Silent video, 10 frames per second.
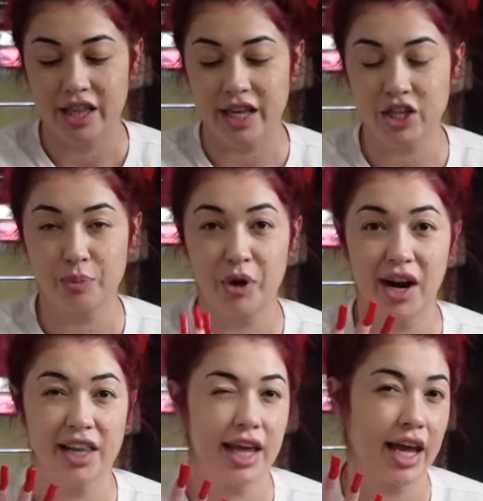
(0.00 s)
These are
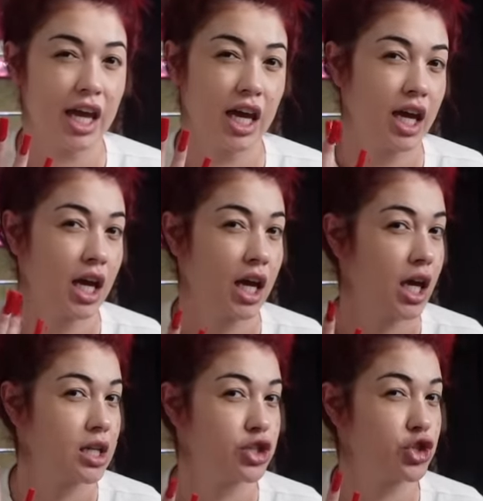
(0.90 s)
probably like
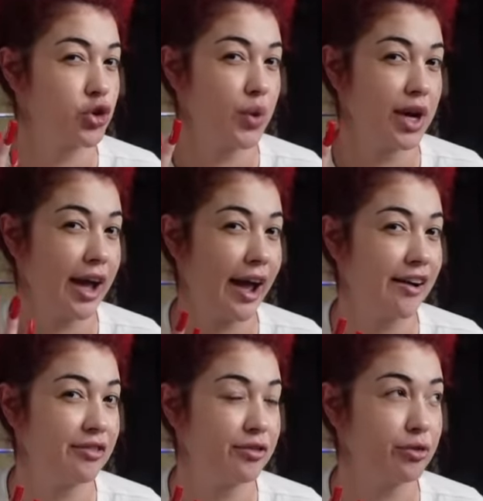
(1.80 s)

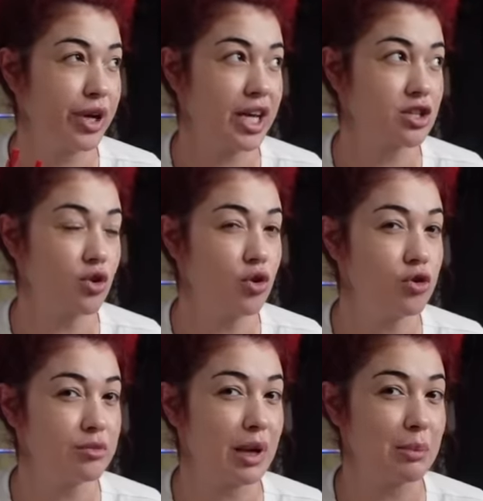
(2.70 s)
2.5 weeks
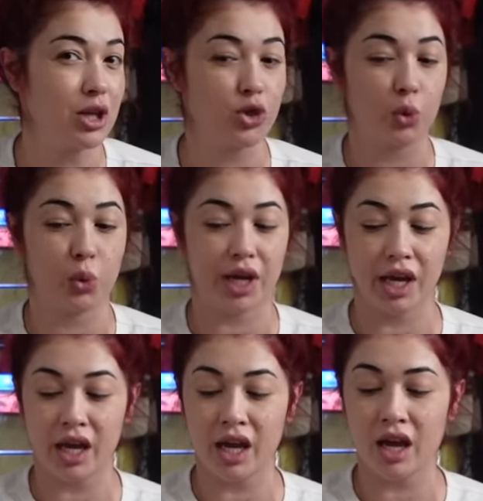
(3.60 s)
old, maybe
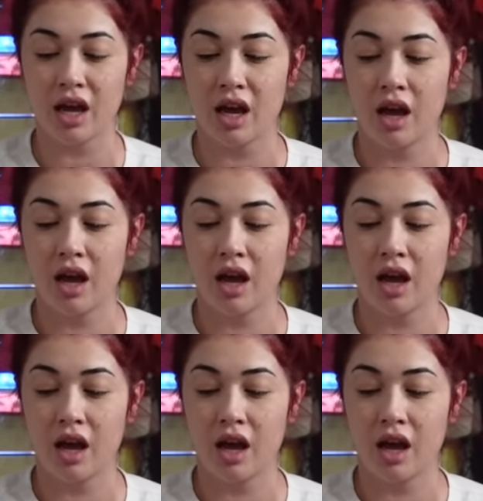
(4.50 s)
3.